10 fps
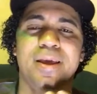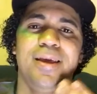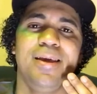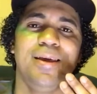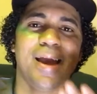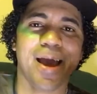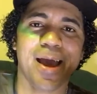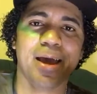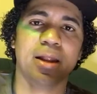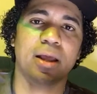He
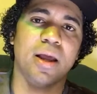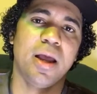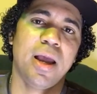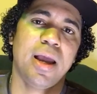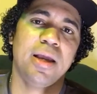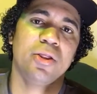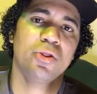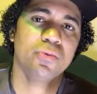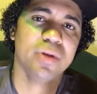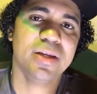had a
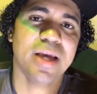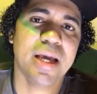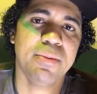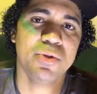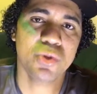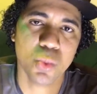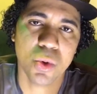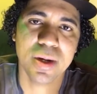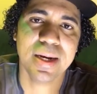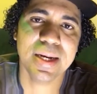
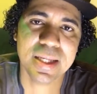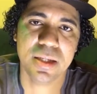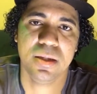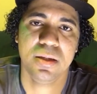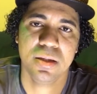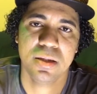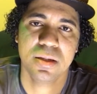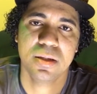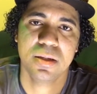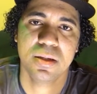3-1 lead
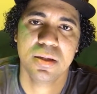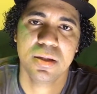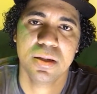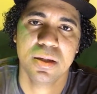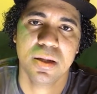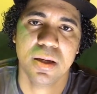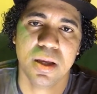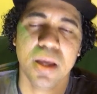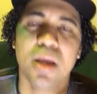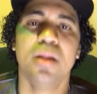
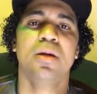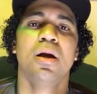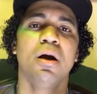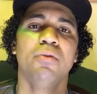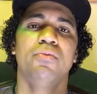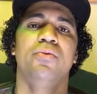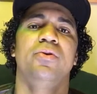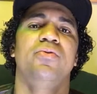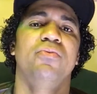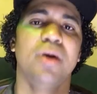in the
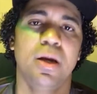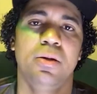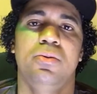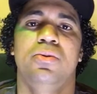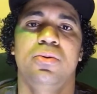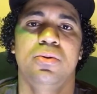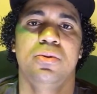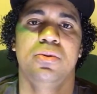conference finals.